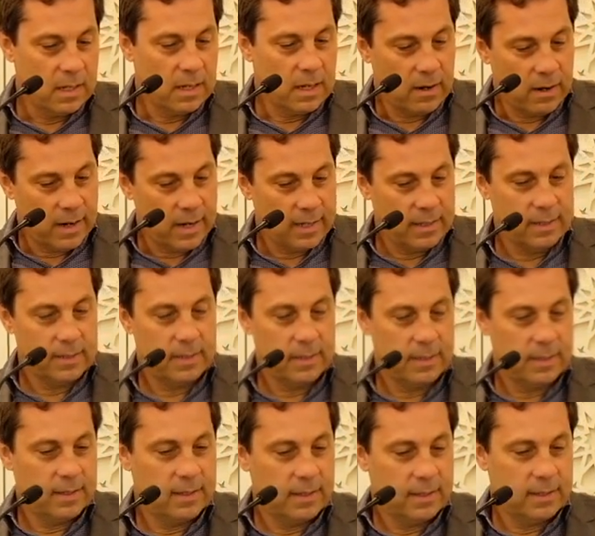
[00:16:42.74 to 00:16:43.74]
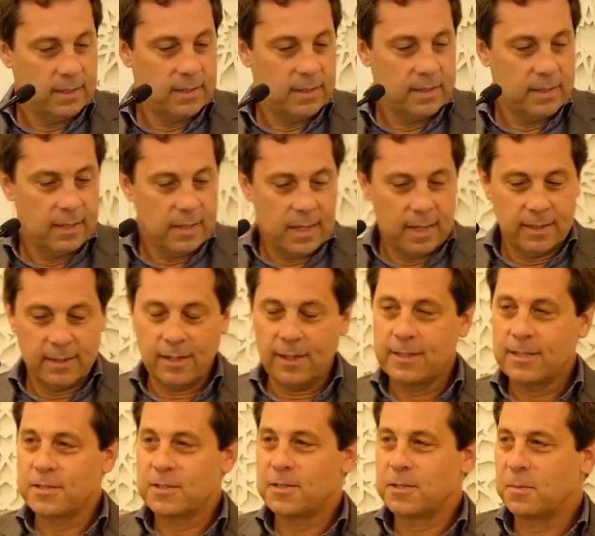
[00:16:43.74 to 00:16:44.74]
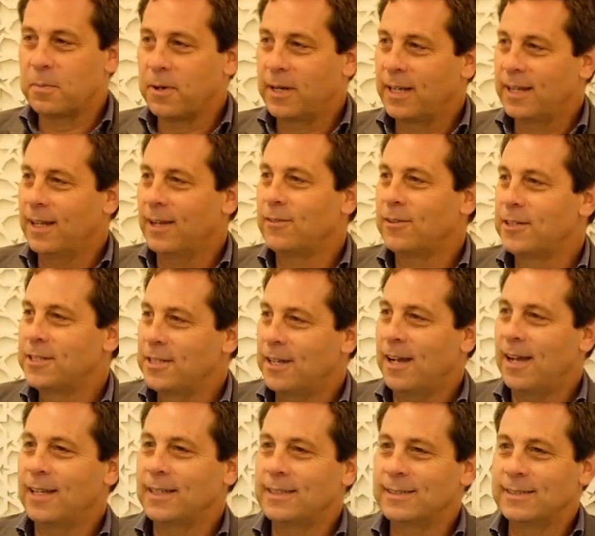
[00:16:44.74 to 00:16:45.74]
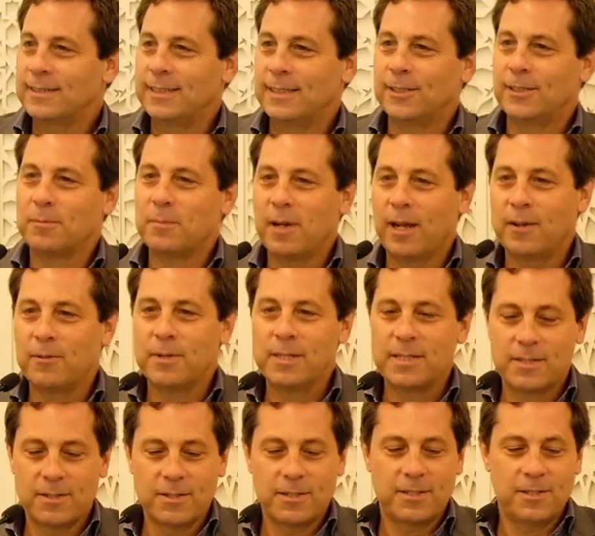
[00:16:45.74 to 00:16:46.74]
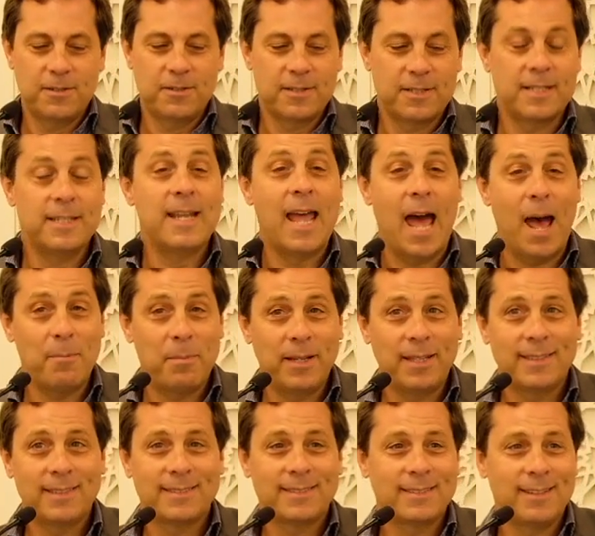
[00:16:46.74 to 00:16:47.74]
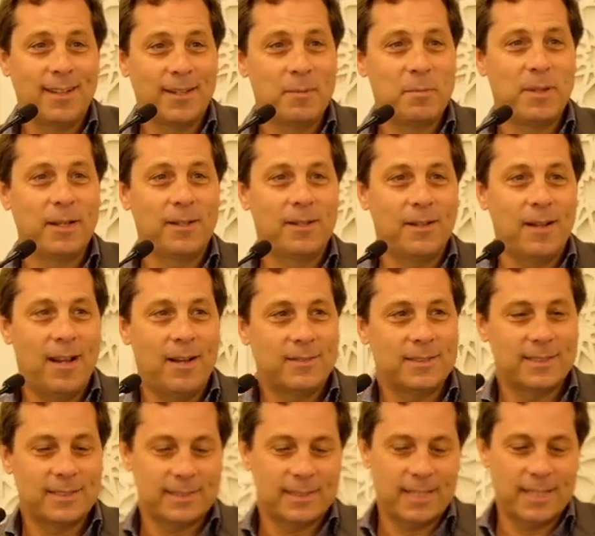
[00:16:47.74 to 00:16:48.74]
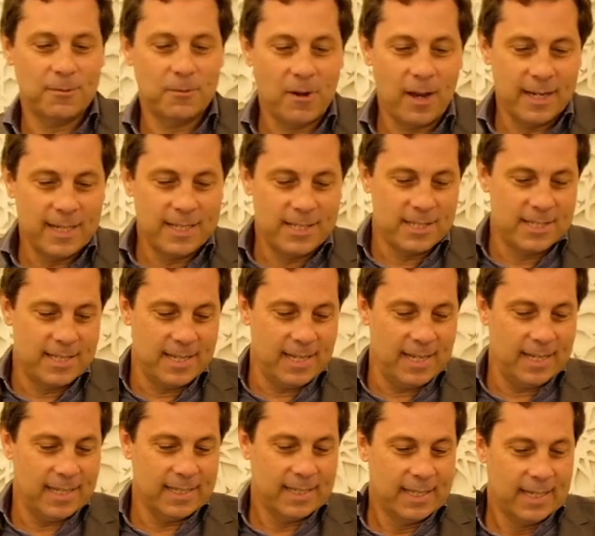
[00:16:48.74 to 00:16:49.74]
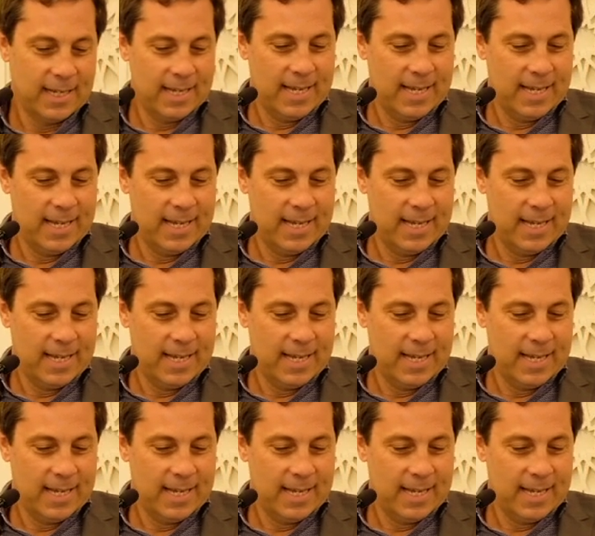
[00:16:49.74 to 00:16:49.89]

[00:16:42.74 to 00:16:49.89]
All right, I thought this was a pretty clever shot. Here are my research students napping on the pillow lavas at Wadi Jazid.